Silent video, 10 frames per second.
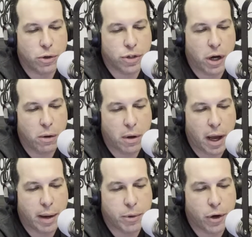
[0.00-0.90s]
Show.
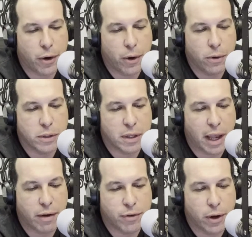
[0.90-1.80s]
I'm your host,
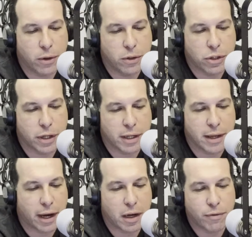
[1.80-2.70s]
life coach,
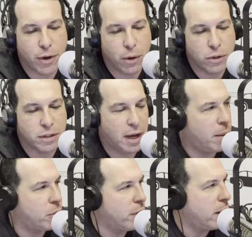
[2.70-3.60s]
executive coach,
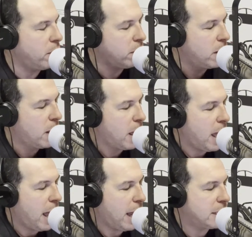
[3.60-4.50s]
Tom Marino.
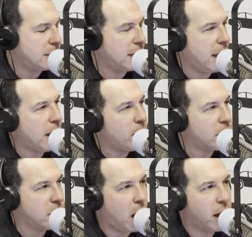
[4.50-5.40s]
And today we're
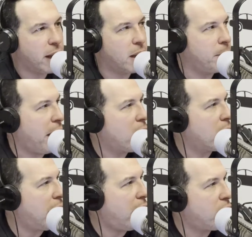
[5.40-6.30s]
talking about
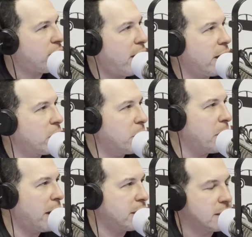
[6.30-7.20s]
clarifying your
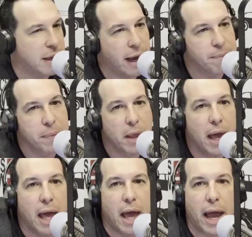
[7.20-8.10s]
mindset.
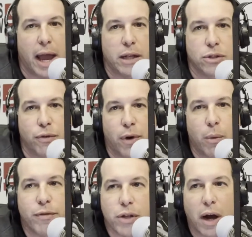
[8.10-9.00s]
And so far
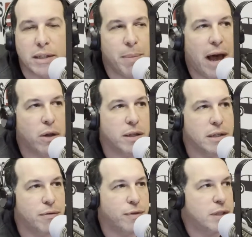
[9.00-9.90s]
we've talked about the
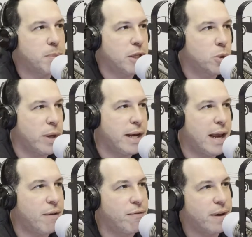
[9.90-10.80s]
difference between
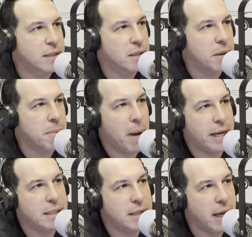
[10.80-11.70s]
a fixed
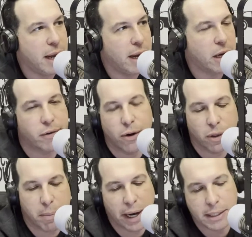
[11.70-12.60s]
mindset and a
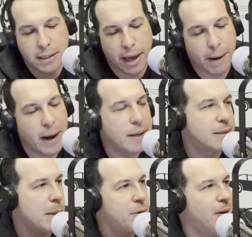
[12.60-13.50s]
growth mindset. And I'll
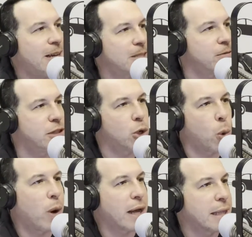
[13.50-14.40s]
summarize it real
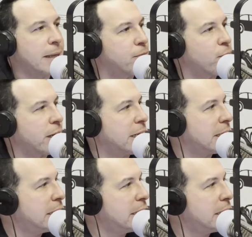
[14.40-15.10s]
quickly for you.